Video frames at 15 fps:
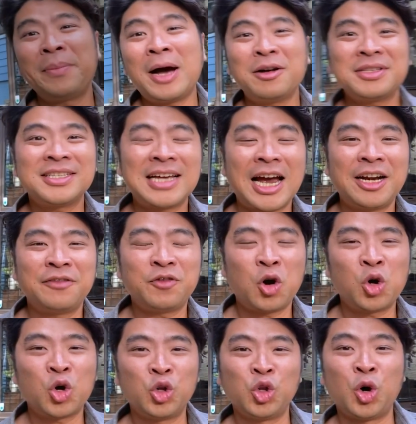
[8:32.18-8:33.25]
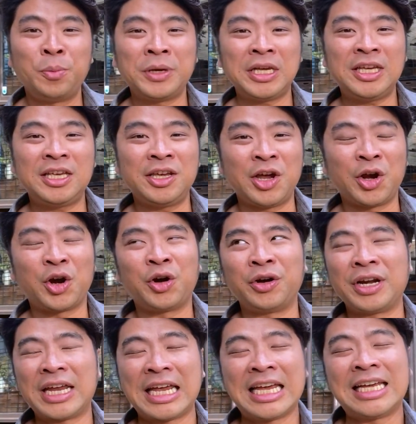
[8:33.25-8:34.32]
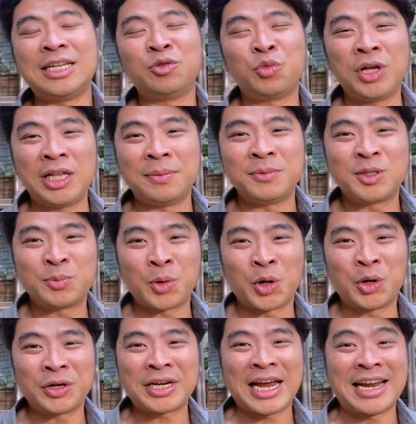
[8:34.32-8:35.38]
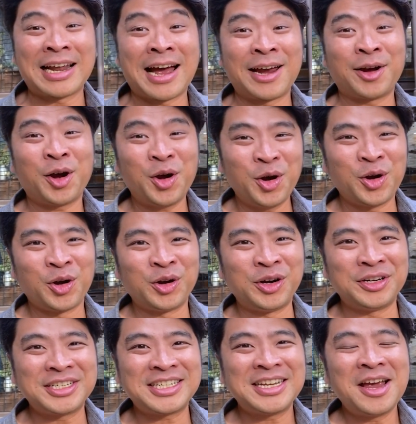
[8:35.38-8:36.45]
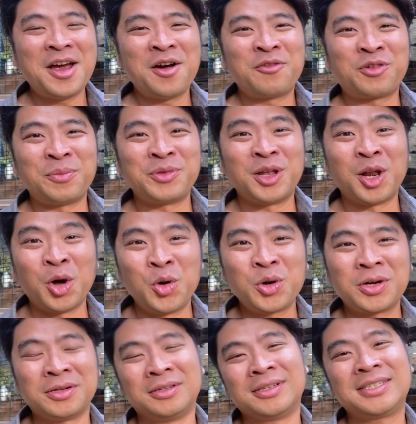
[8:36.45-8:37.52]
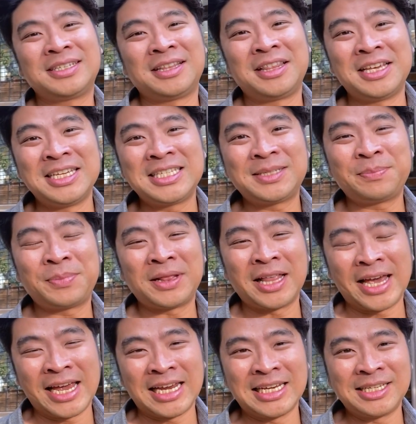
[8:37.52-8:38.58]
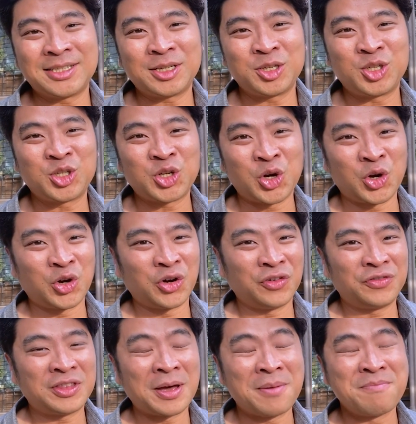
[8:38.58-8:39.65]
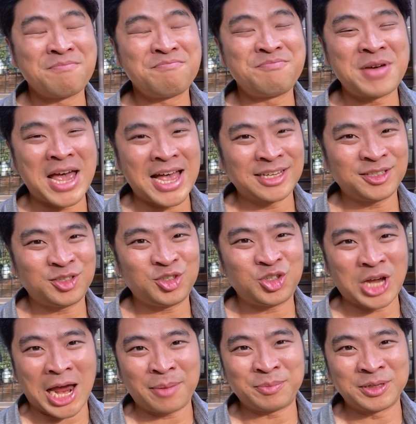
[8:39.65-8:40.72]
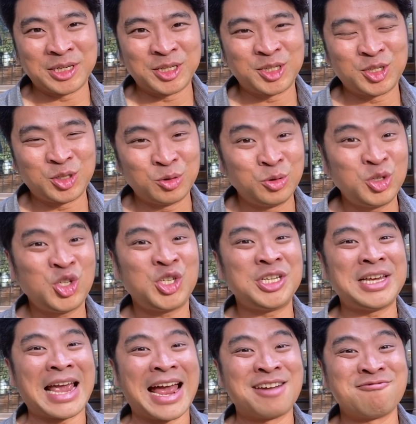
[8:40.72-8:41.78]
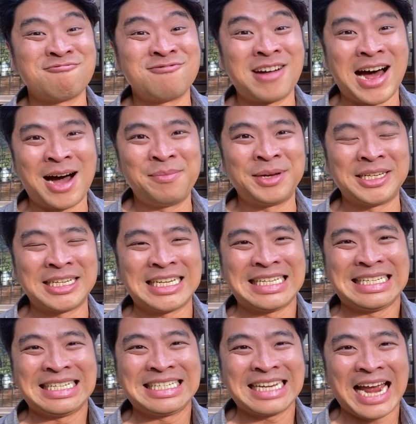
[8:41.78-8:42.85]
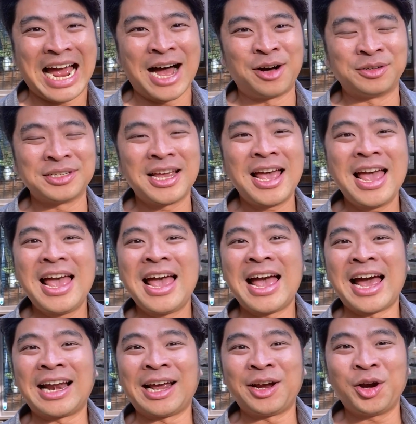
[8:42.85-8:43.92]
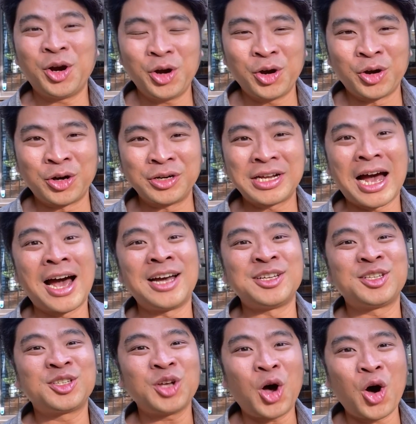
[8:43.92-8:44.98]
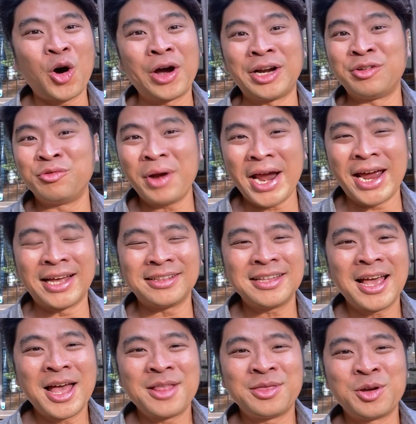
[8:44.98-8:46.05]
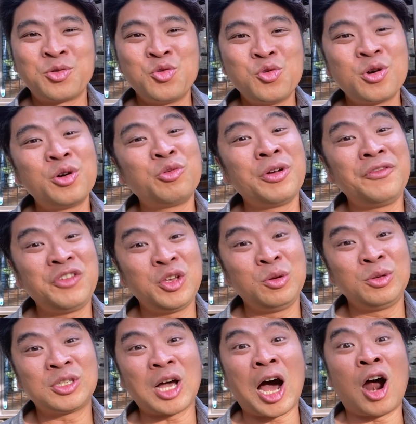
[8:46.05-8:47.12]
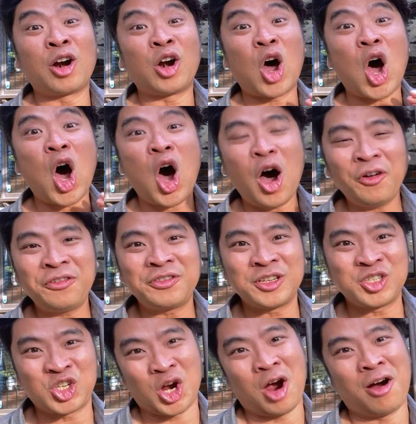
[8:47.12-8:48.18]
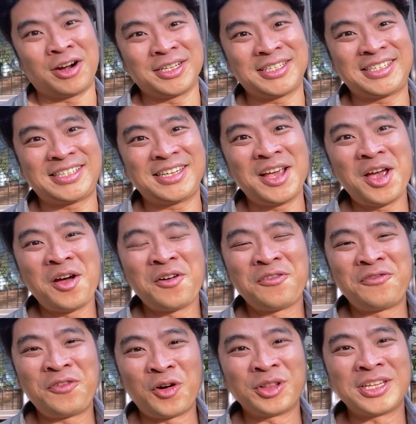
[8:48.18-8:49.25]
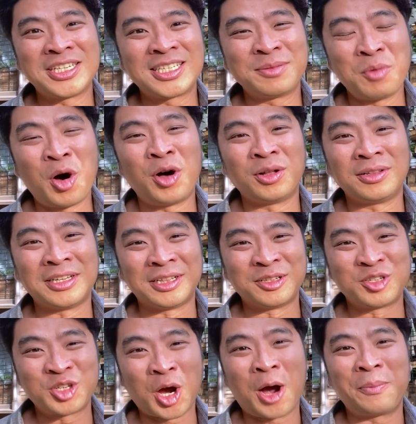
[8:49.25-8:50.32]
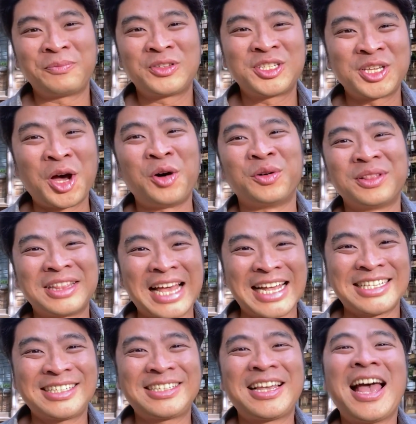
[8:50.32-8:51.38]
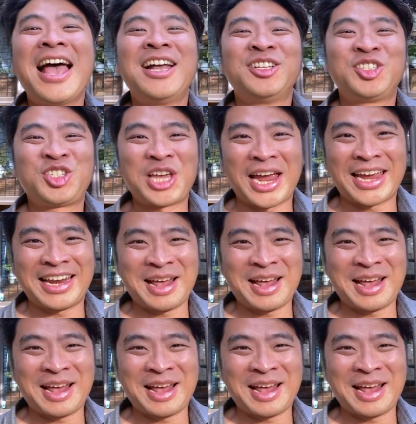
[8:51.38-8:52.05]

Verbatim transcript: outside of Okonomi here in Williamsburg and I heard from the locals this place serve the best Japanese sushi and ramen in town. And I heard, I saw and read the Google reviews are off the charts for this small little shop. So let's check it